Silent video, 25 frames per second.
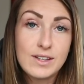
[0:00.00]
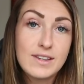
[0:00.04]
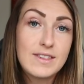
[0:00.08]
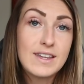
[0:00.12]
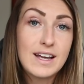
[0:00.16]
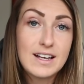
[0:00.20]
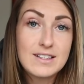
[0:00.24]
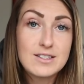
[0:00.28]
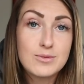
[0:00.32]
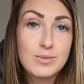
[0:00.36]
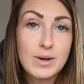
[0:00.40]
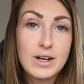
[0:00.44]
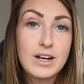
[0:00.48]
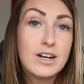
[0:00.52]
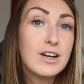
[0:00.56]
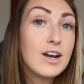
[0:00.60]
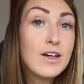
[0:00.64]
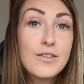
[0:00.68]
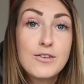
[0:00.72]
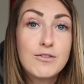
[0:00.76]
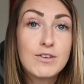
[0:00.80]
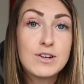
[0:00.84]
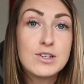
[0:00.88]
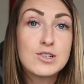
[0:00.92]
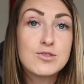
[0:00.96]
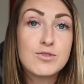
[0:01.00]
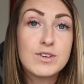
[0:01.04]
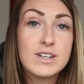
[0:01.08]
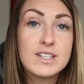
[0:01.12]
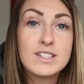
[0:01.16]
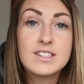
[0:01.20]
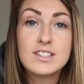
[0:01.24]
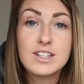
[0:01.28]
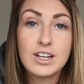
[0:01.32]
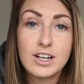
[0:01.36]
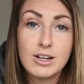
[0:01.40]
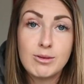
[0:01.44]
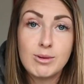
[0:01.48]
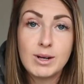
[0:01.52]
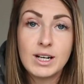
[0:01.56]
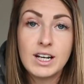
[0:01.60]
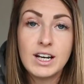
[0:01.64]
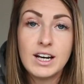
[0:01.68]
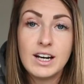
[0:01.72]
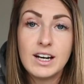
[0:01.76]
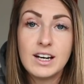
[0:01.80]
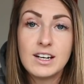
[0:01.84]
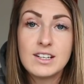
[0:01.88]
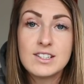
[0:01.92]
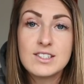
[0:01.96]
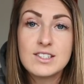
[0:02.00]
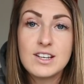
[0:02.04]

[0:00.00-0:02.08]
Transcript: then that's when another injury is going to occur.